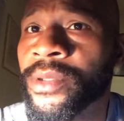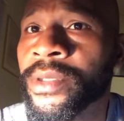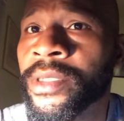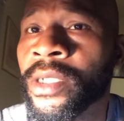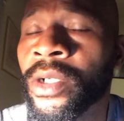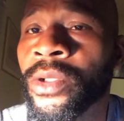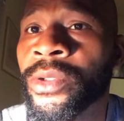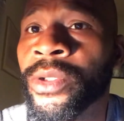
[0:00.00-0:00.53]

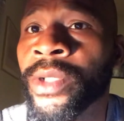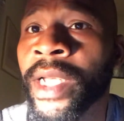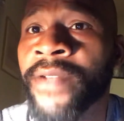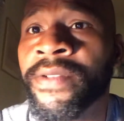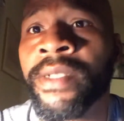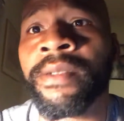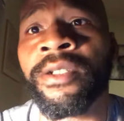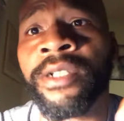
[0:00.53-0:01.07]
So
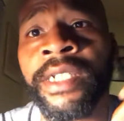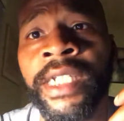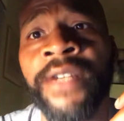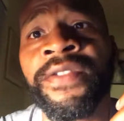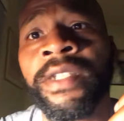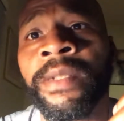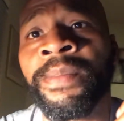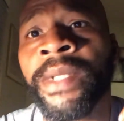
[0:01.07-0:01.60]
you're
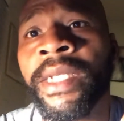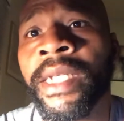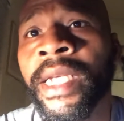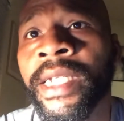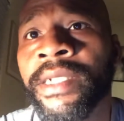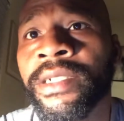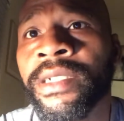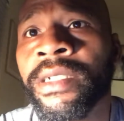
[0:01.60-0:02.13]
given the
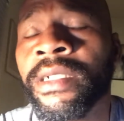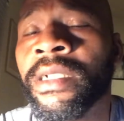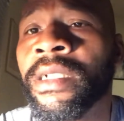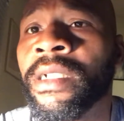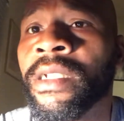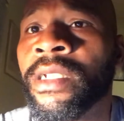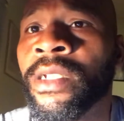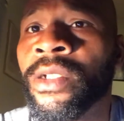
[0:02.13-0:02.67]
pH,
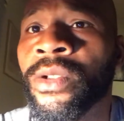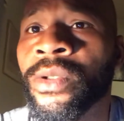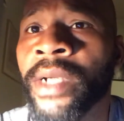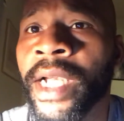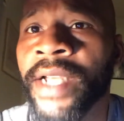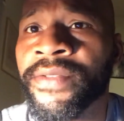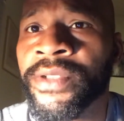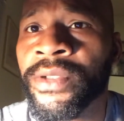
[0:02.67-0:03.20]
you
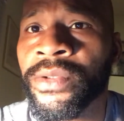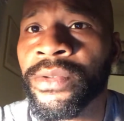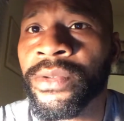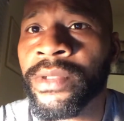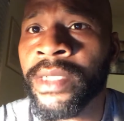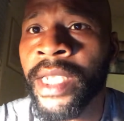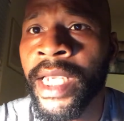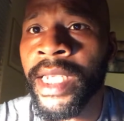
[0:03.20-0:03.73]
have to
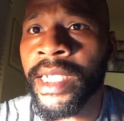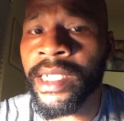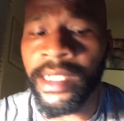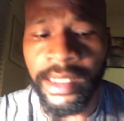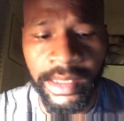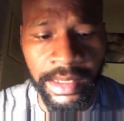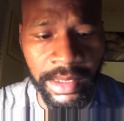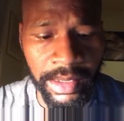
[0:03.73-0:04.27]
take
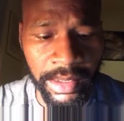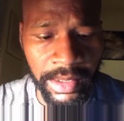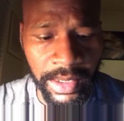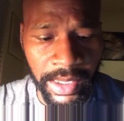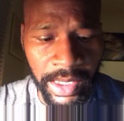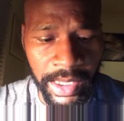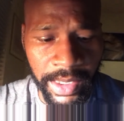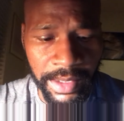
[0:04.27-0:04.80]

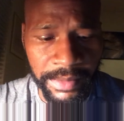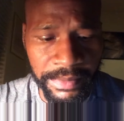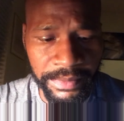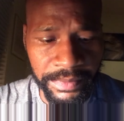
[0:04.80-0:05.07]
um,